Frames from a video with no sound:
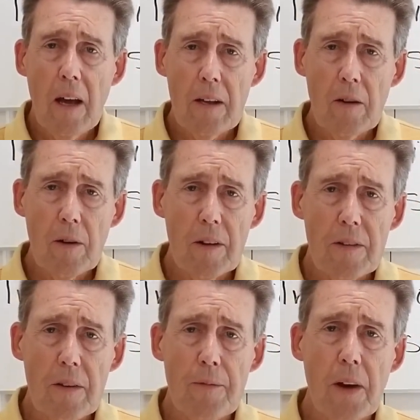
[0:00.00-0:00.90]
and there
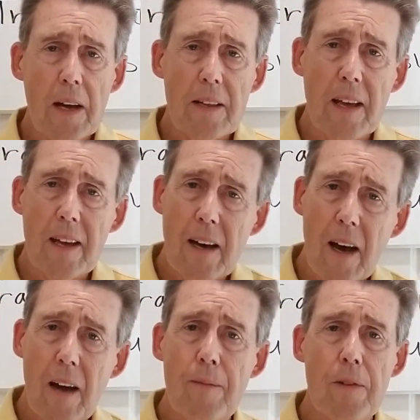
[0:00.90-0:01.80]
is in fact a
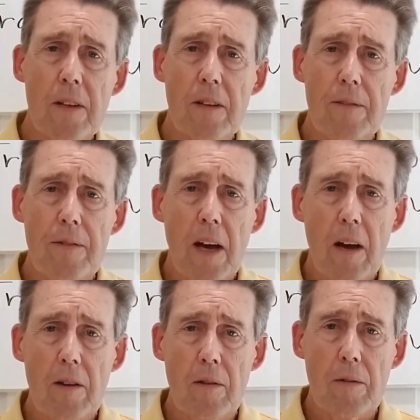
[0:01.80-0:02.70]
conflict of
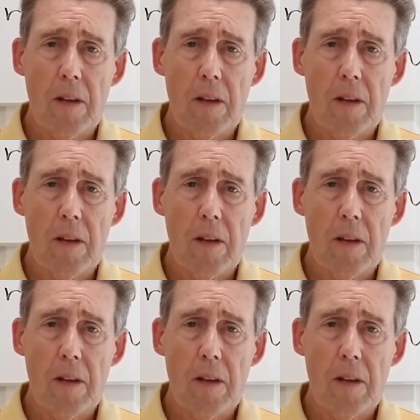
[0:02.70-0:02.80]
value